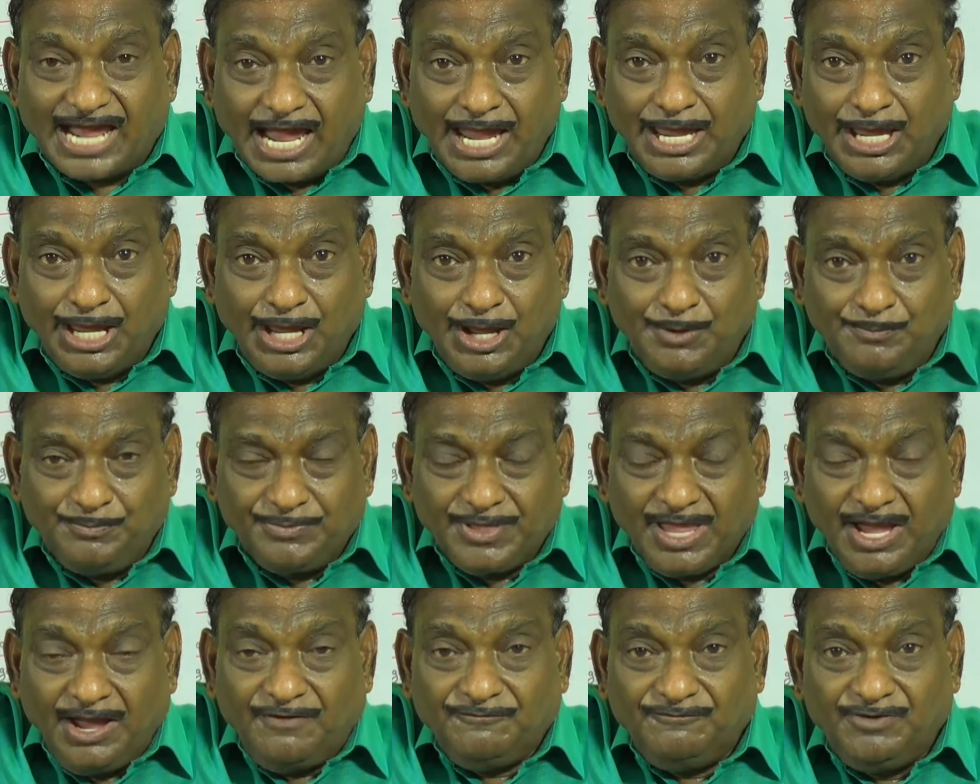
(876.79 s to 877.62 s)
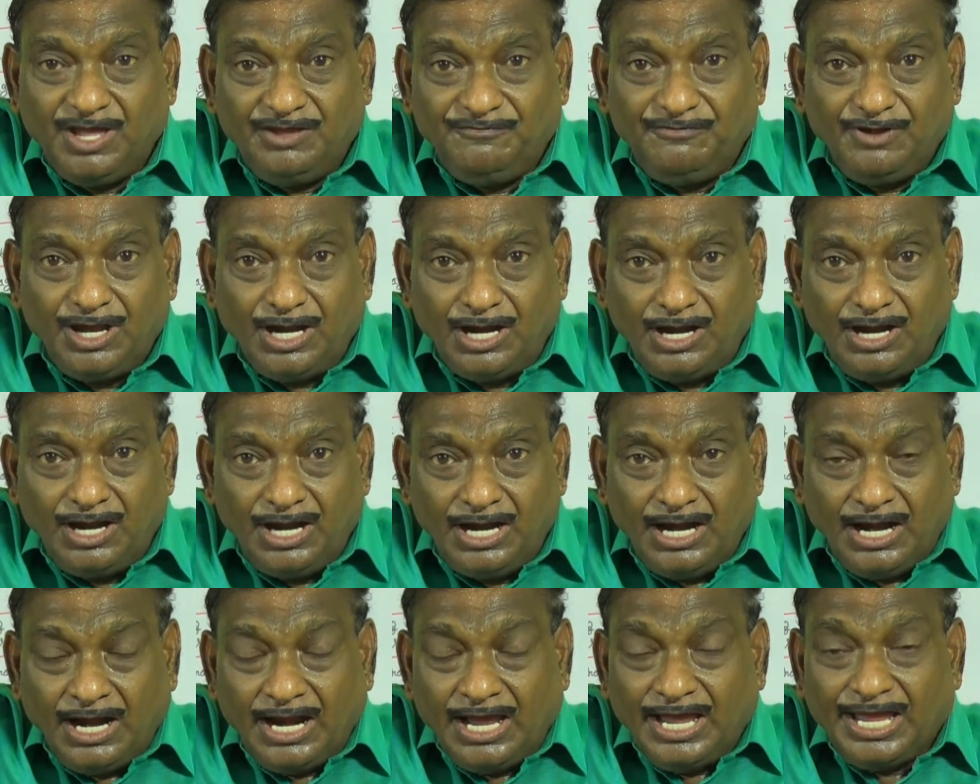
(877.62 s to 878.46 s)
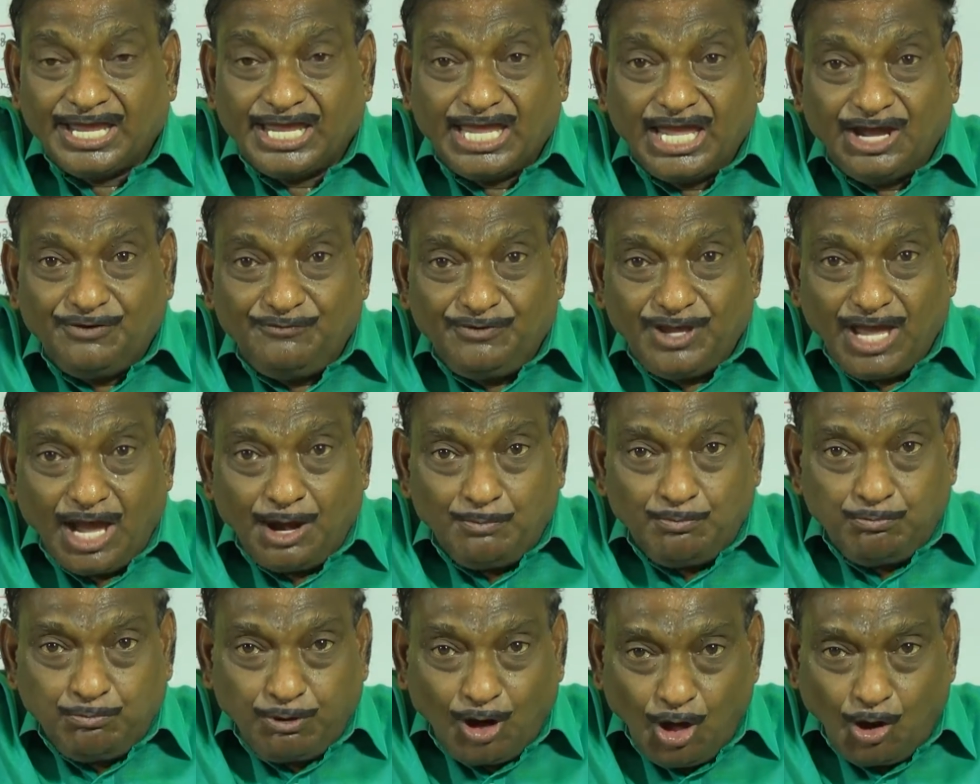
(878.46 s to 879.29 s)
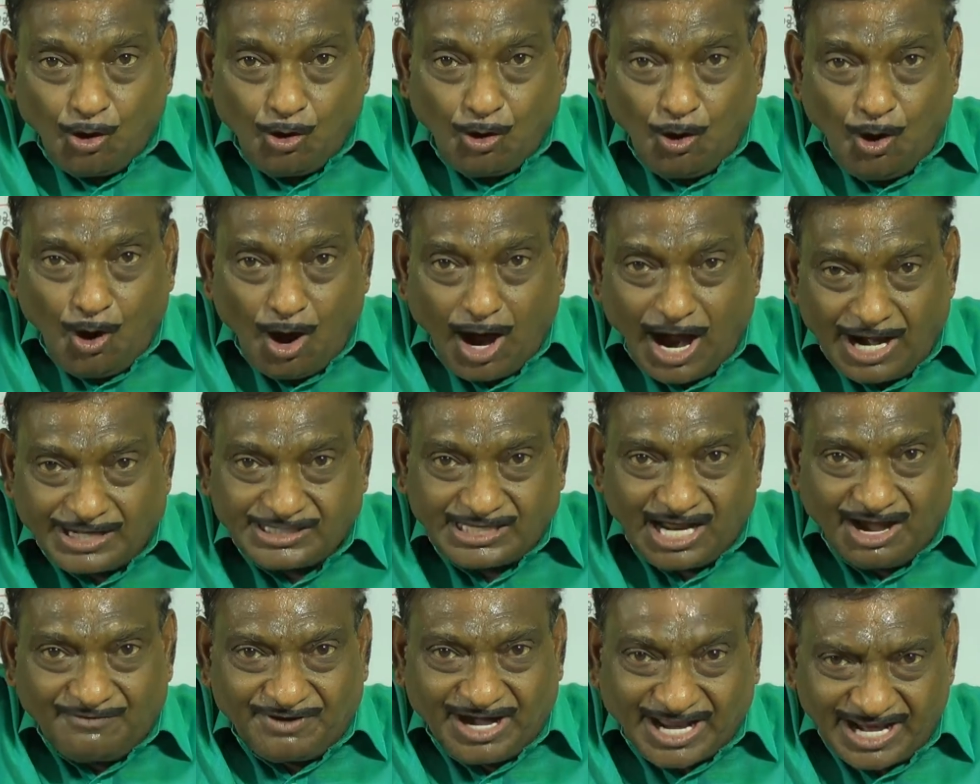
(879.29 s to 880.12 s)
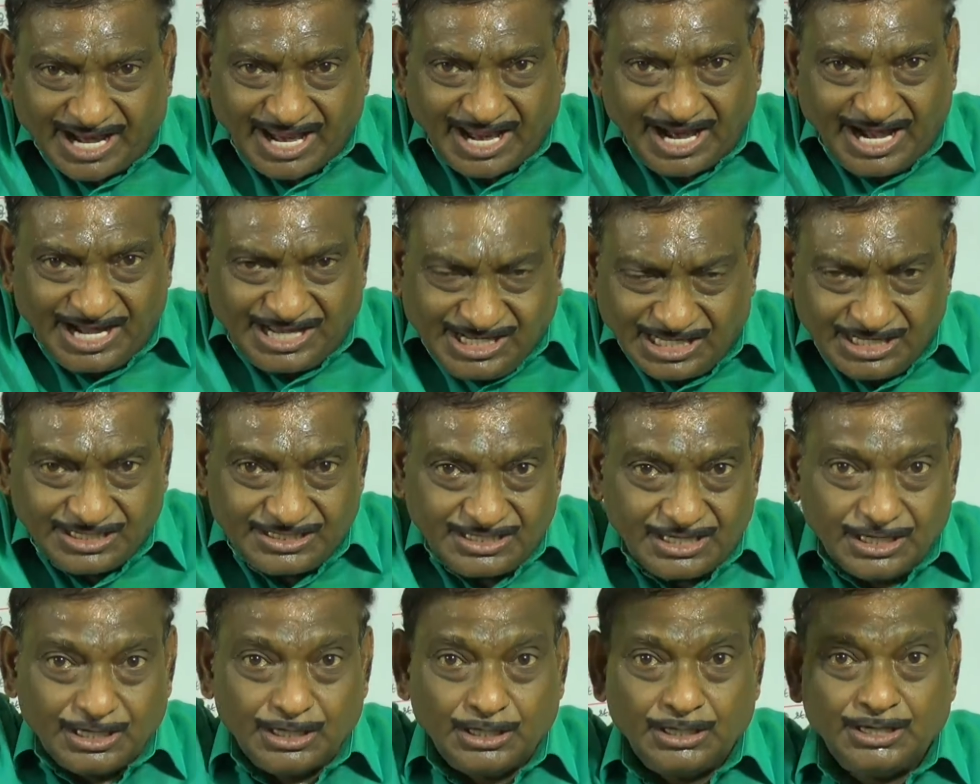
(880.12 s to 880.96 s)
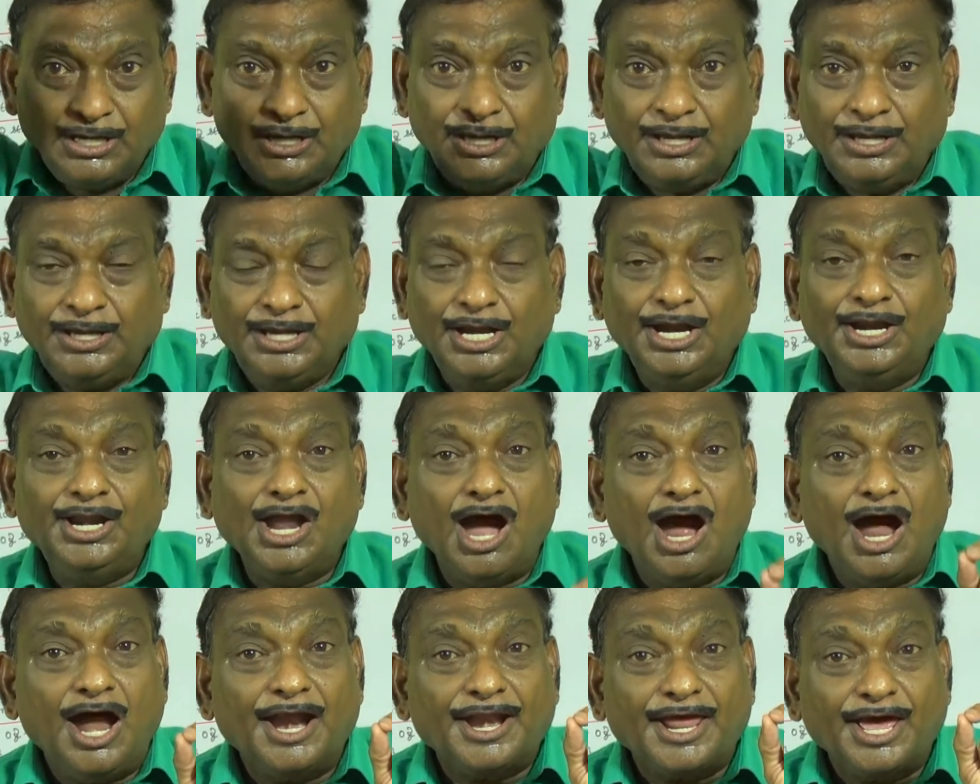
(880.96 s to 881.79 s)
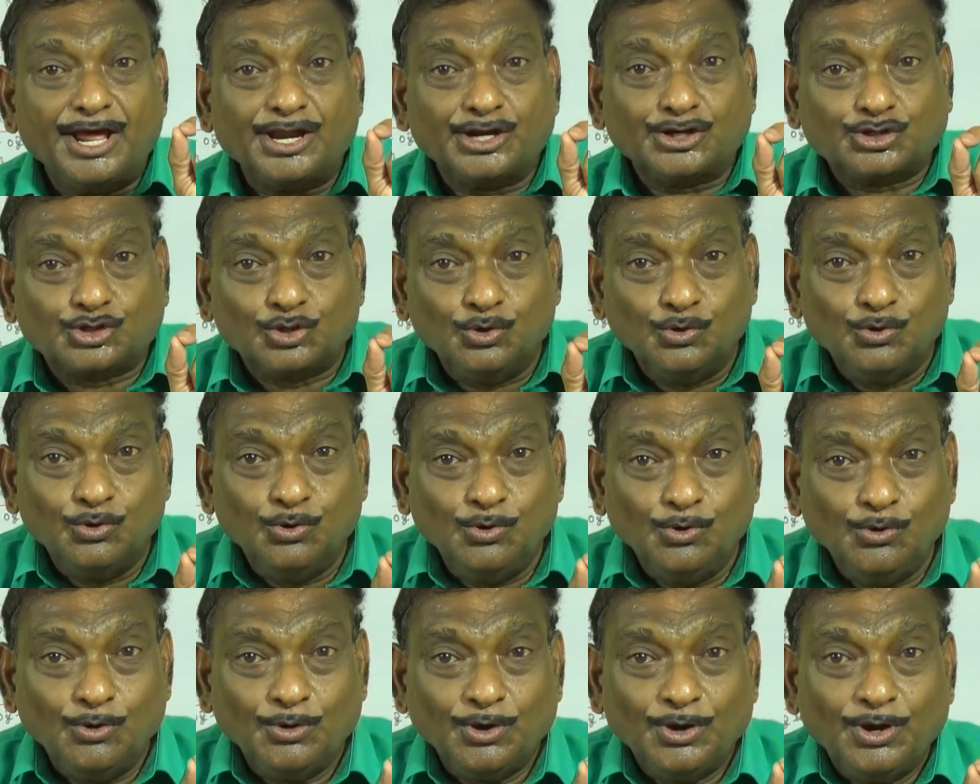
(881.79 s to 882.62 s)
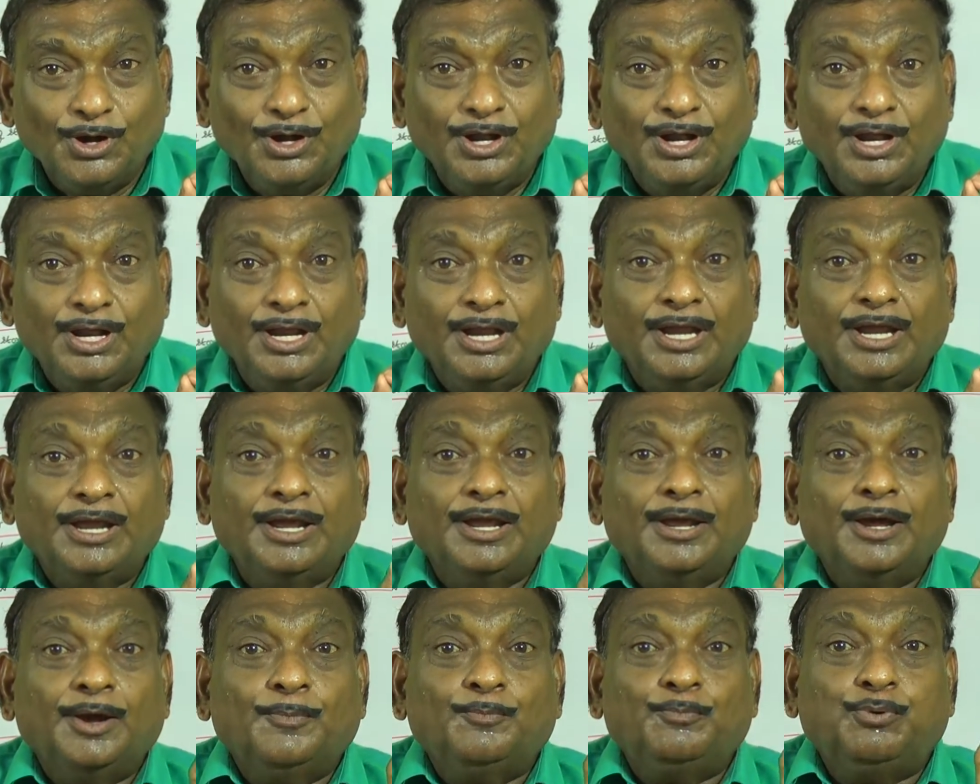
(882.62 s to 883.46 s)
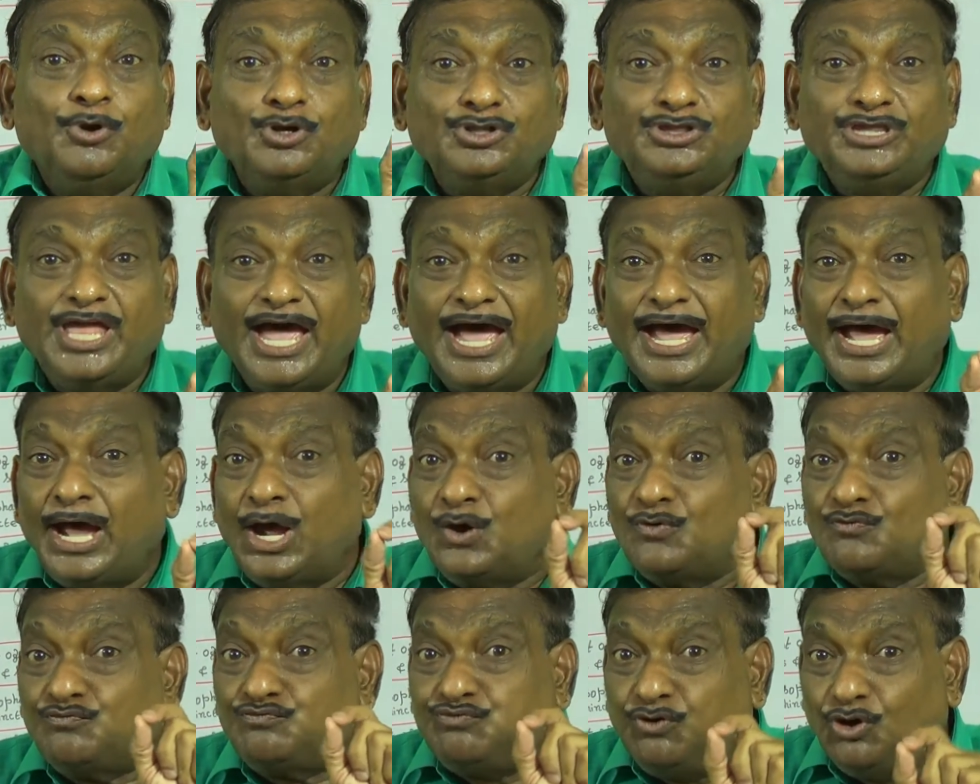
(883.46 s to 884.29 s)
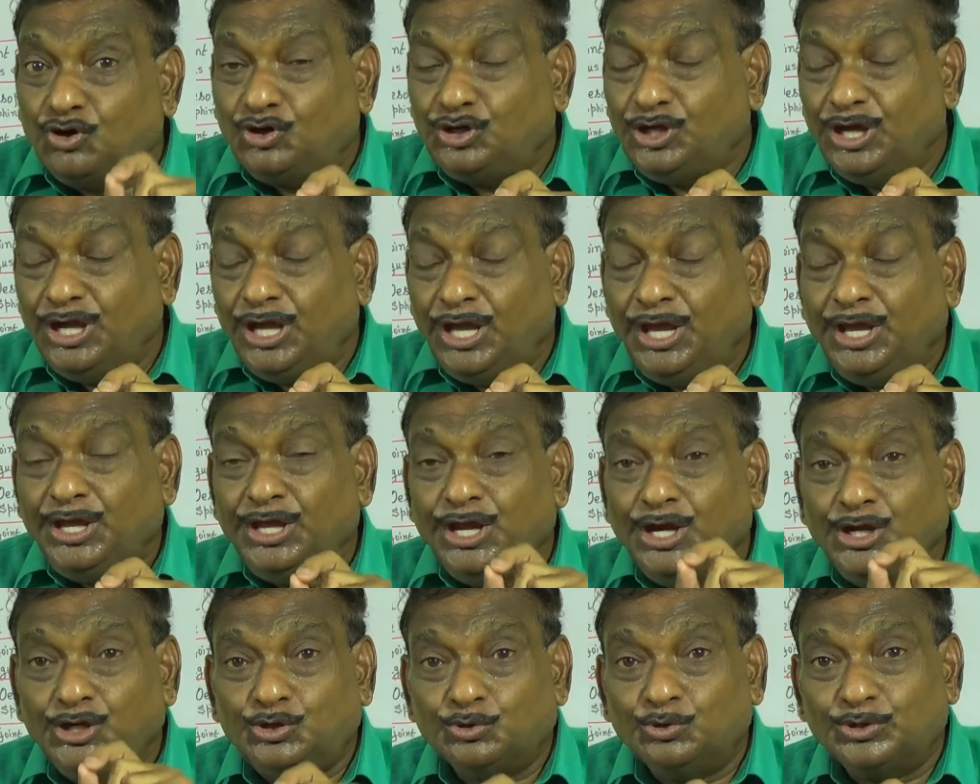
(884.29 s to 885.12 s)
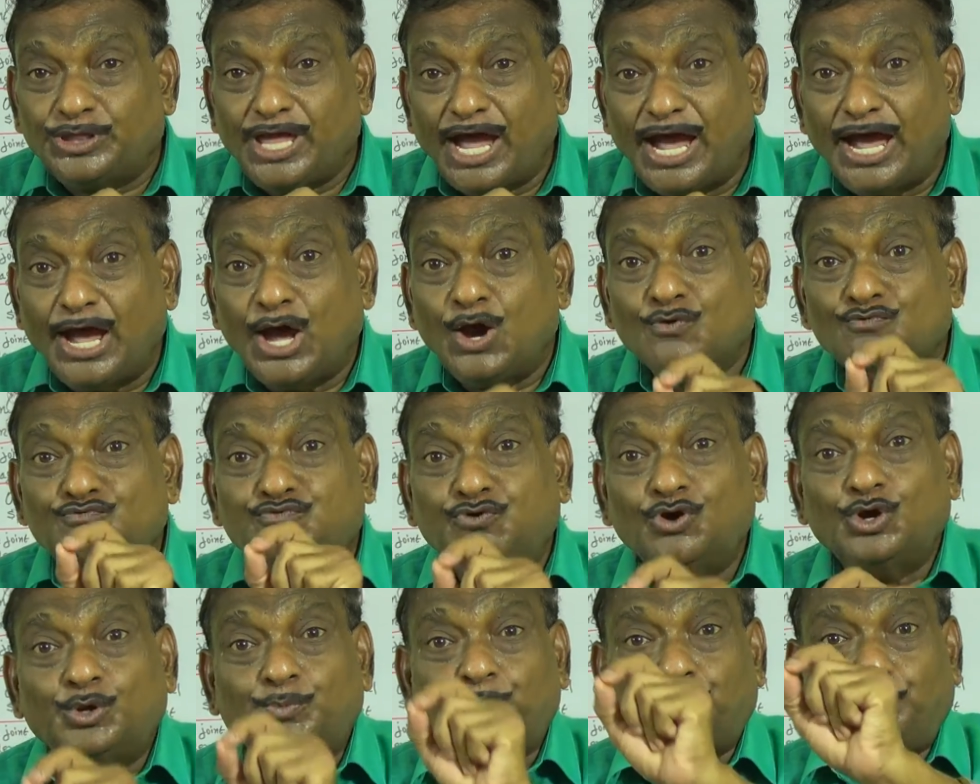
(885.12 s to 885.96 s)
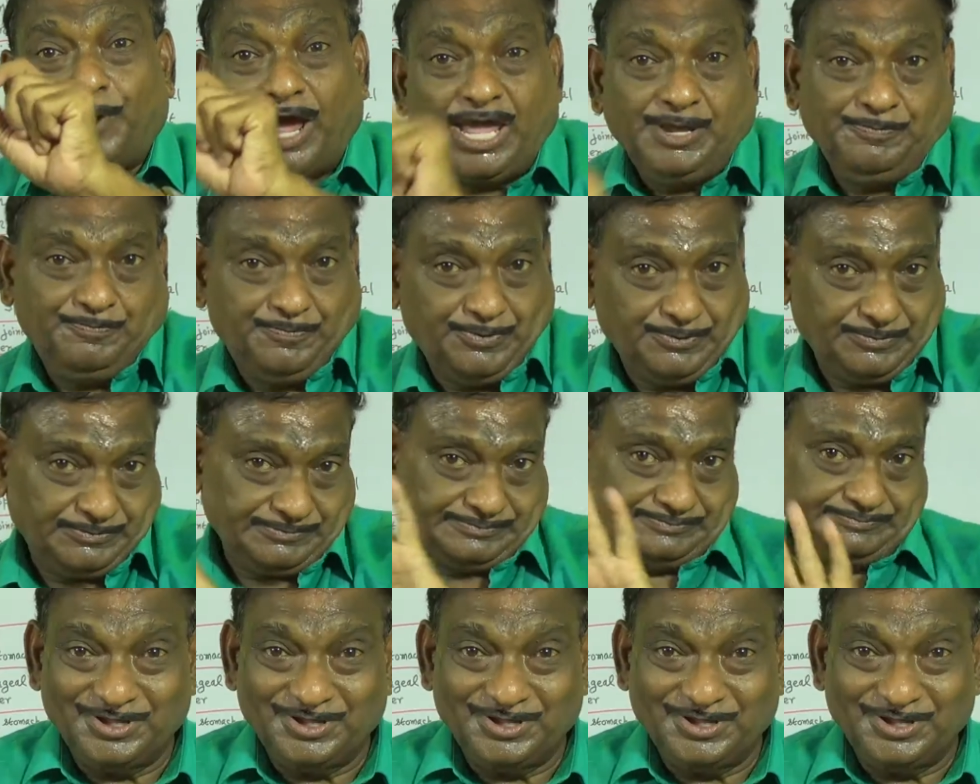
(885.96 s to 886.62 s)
time, we will give a blow at our head in order to put the food into the food pipe.